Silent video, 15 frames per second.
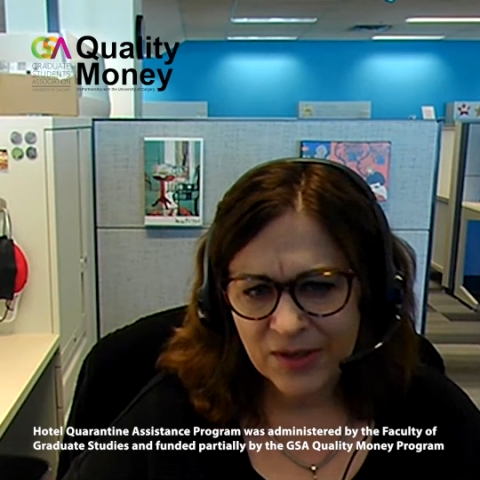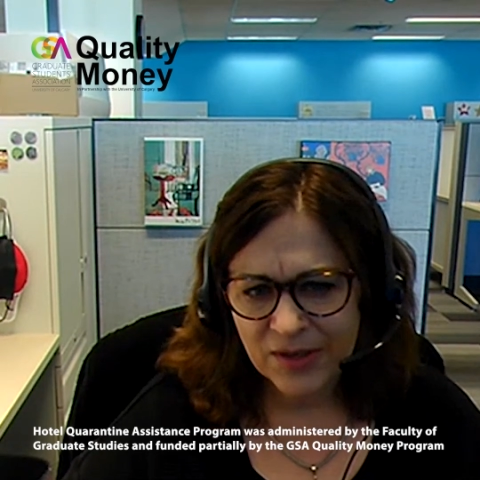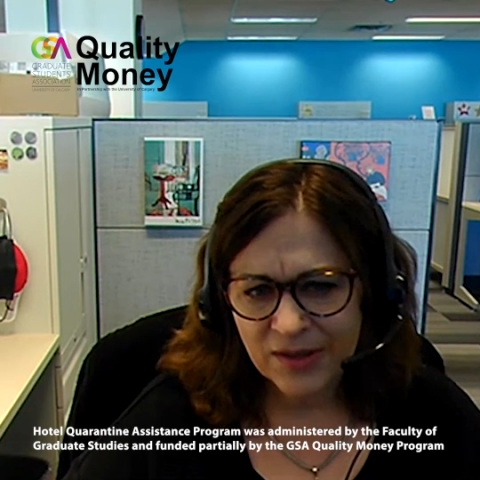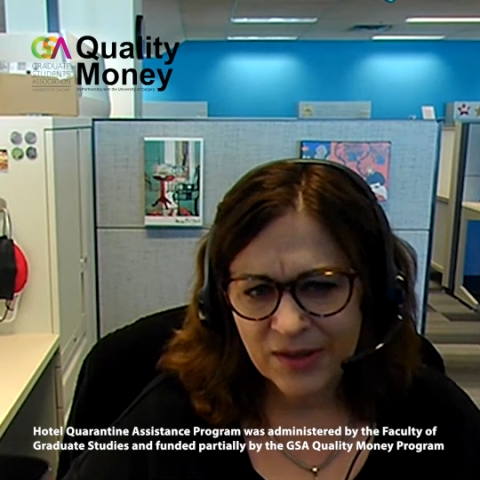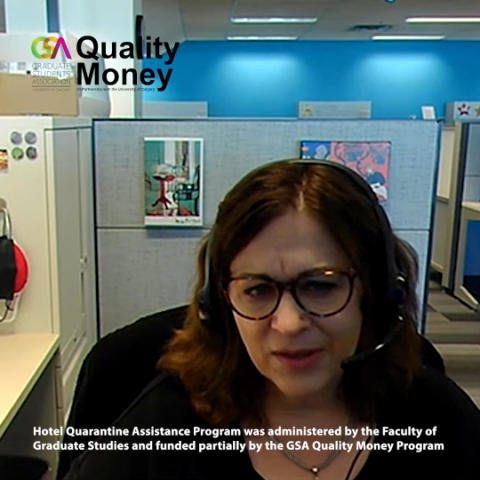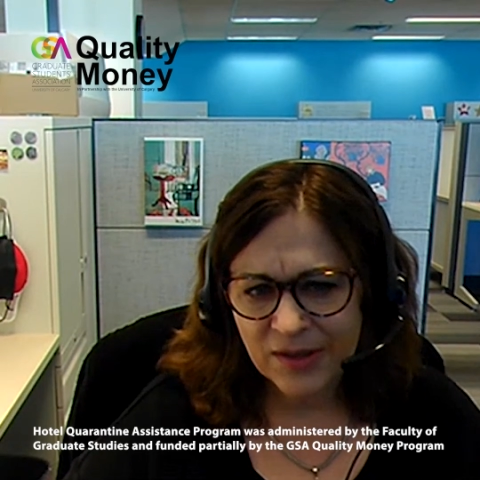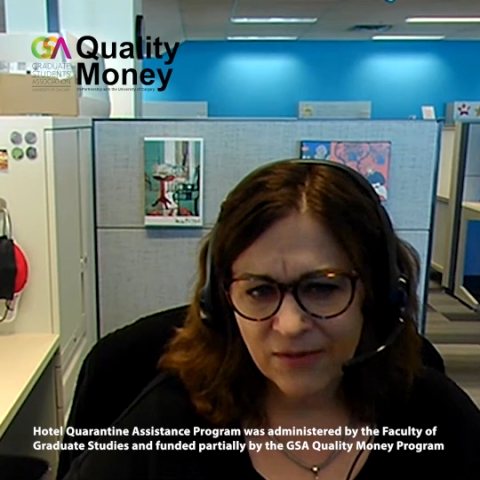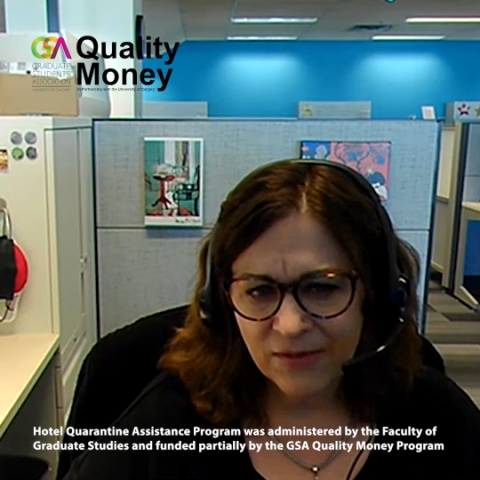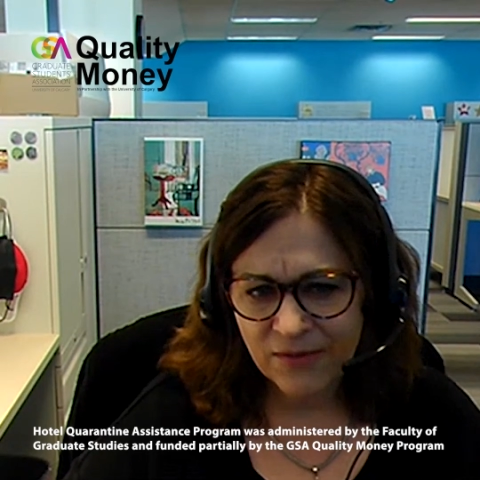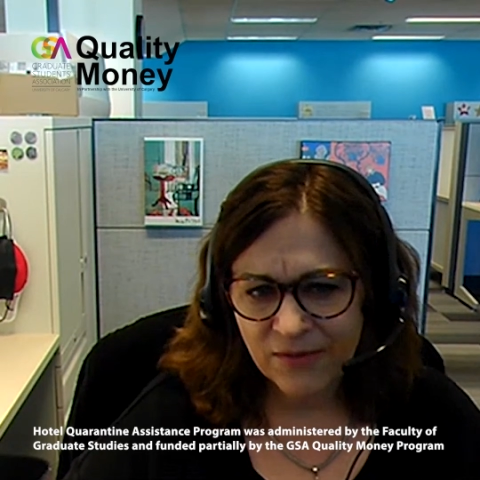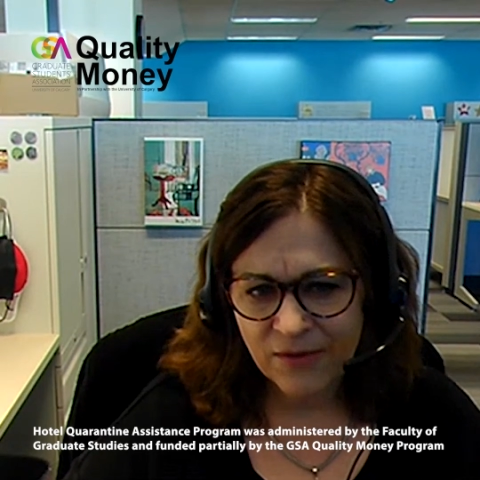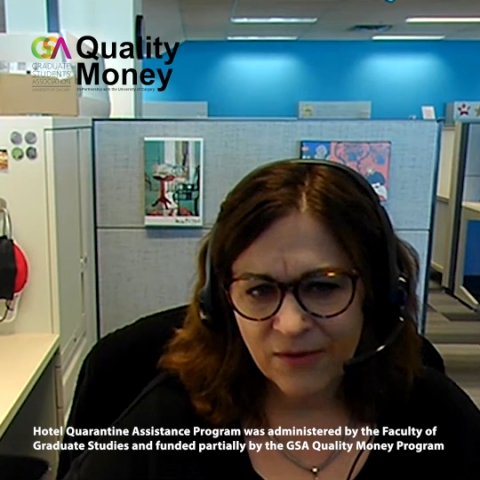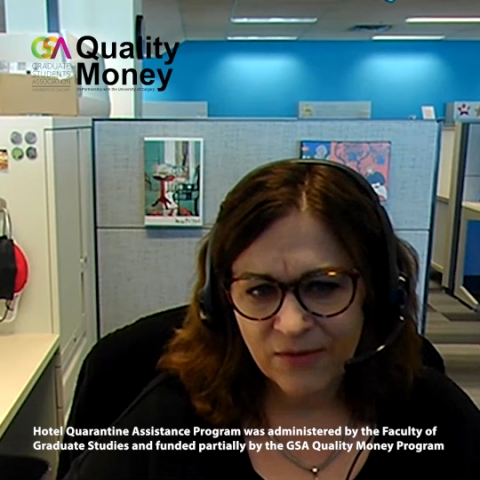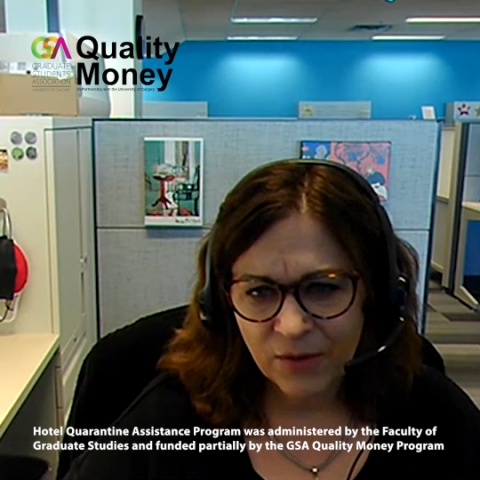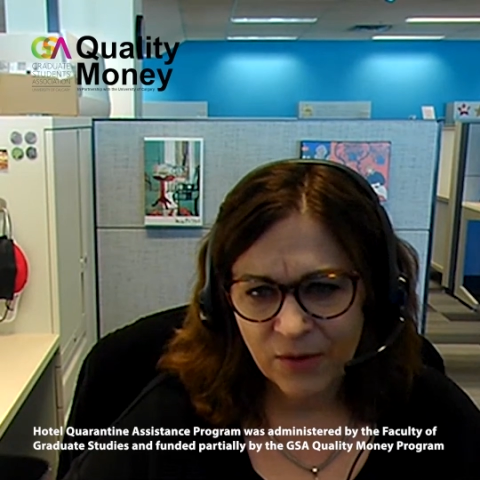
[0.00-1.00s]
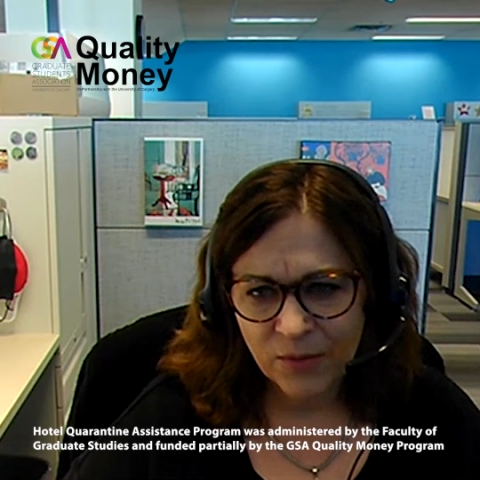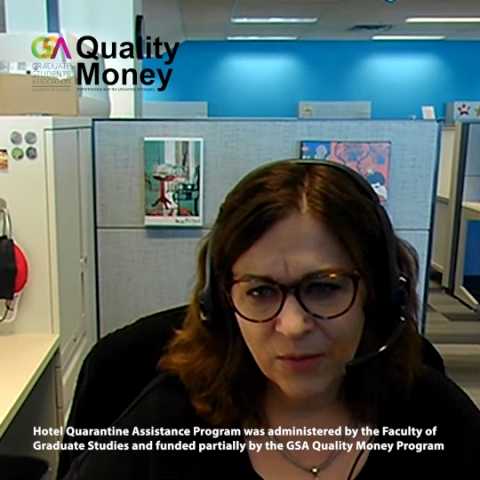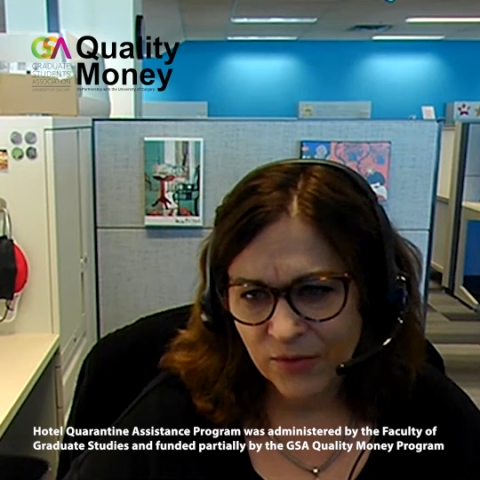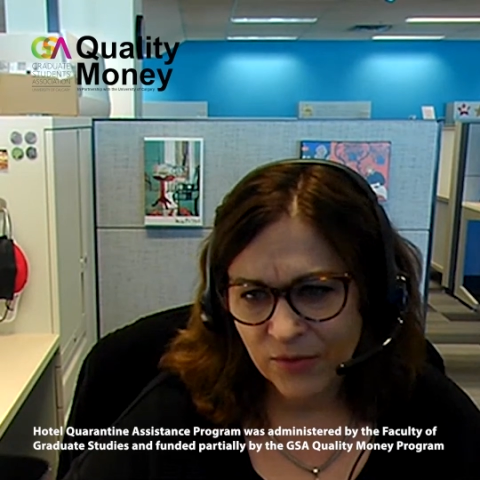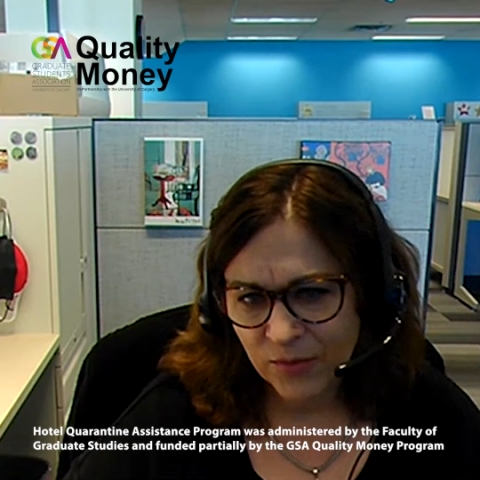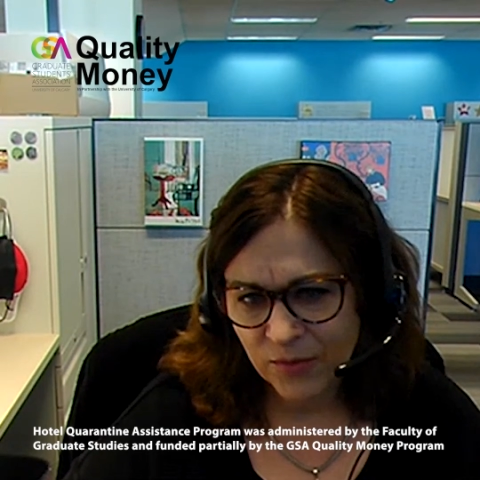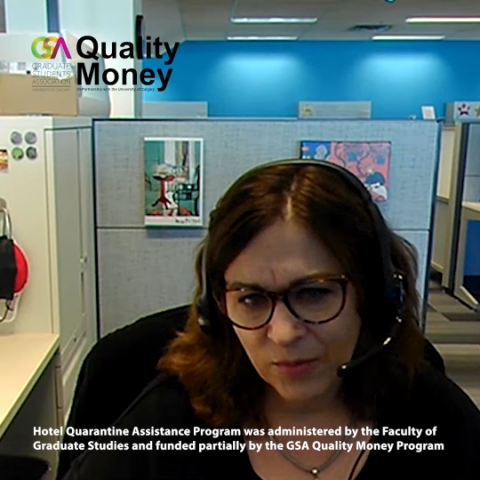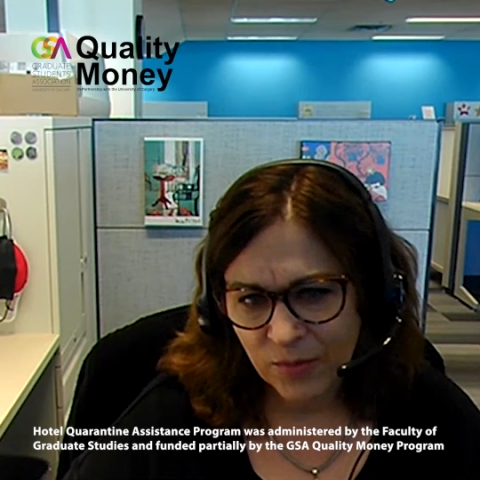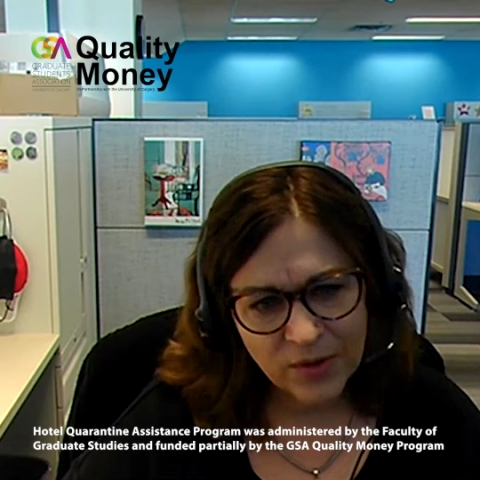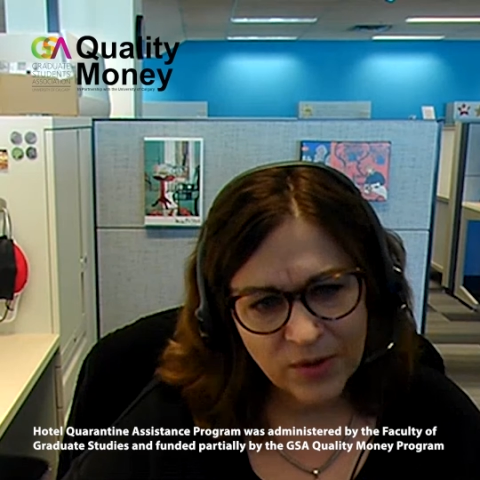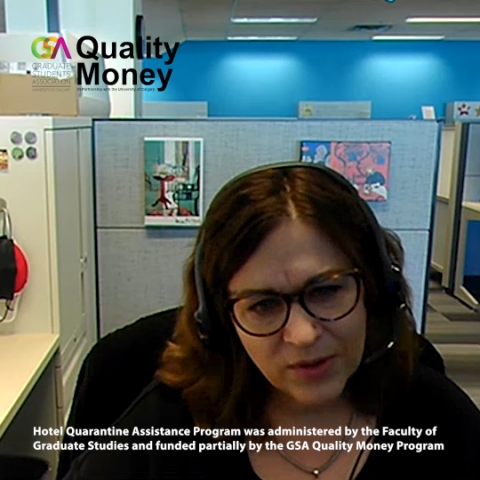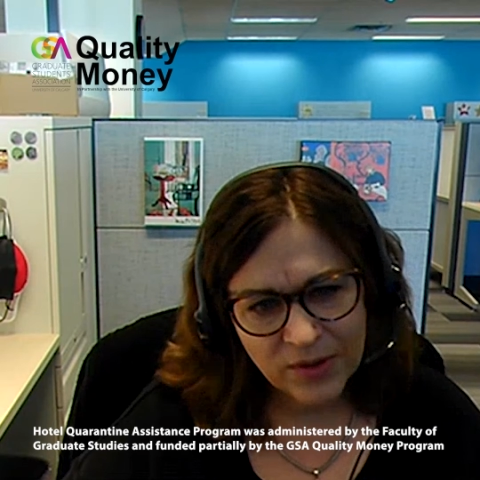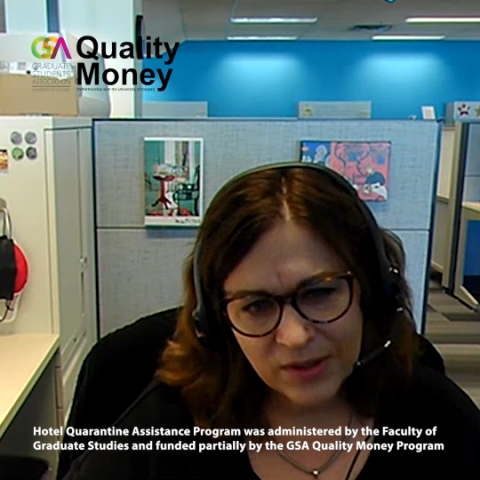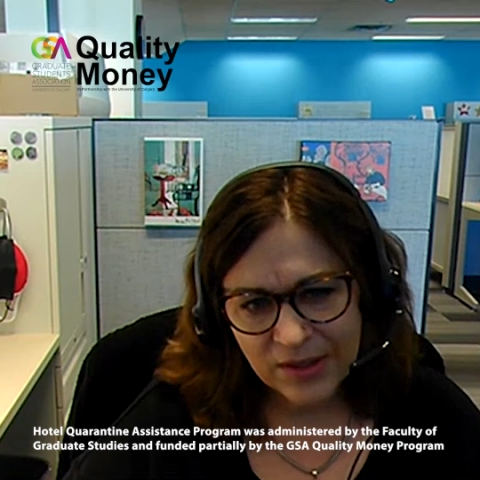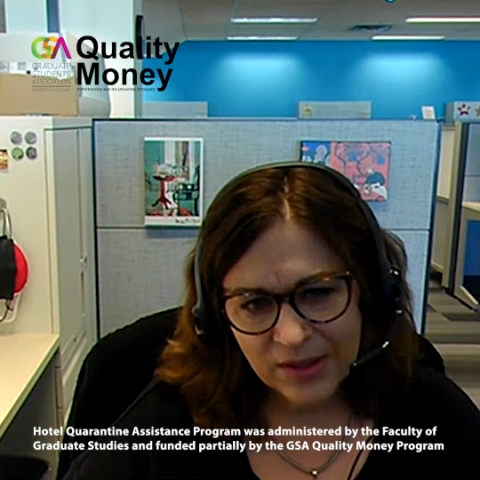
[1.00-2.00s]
And I think they felt very well supported,